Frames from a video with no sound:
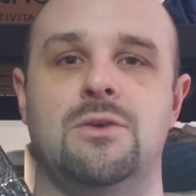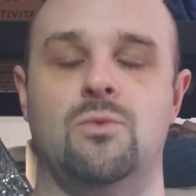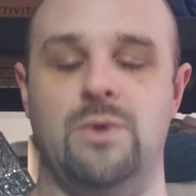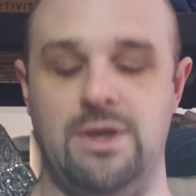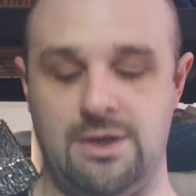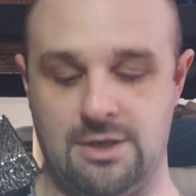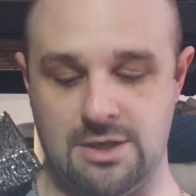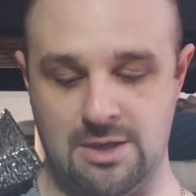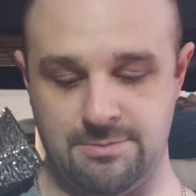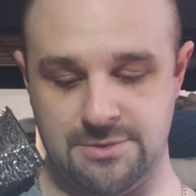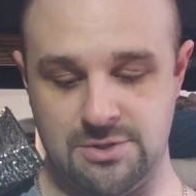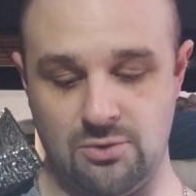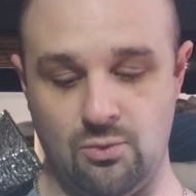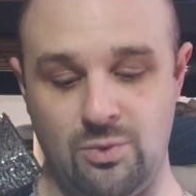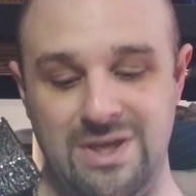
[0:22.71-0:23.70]
We are up
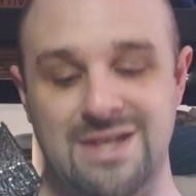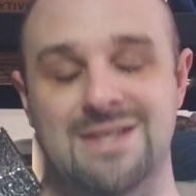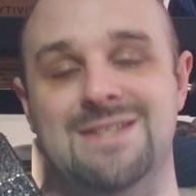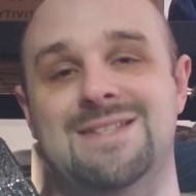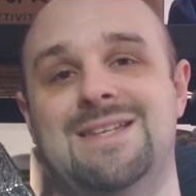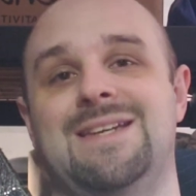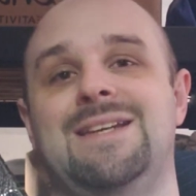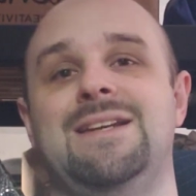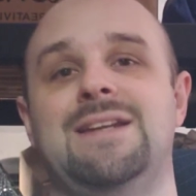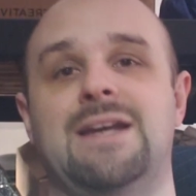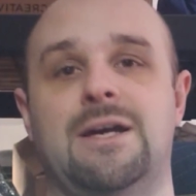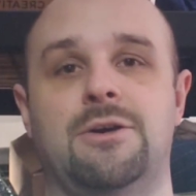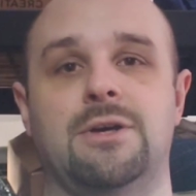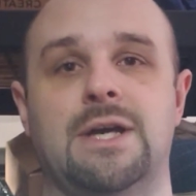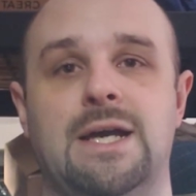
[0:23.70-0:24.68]
to week 10
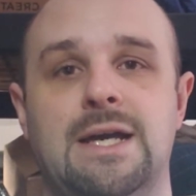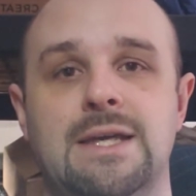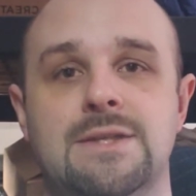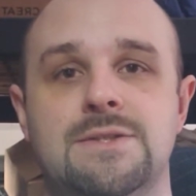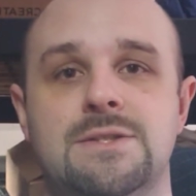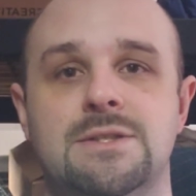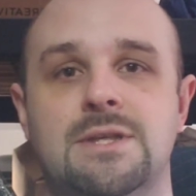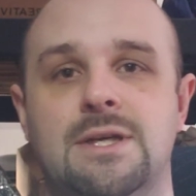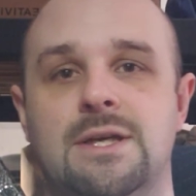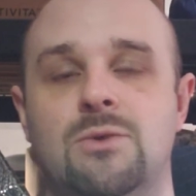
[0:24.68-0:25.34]
now, guys.